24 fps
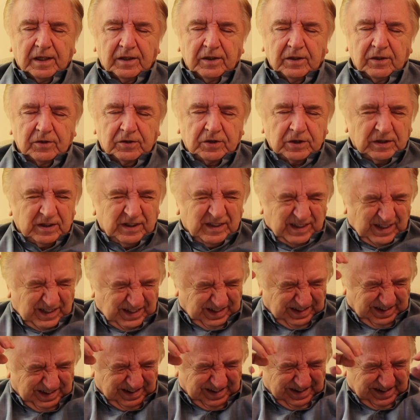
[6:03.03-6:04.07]
you just,
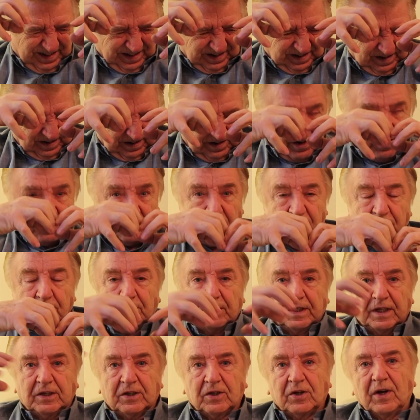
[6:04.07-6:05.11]
you
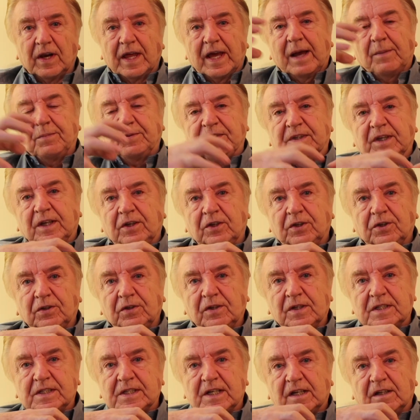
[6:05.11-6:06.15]
want to collapse into
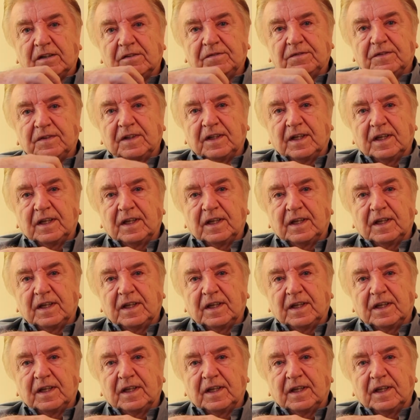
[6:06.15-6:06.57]
yourself.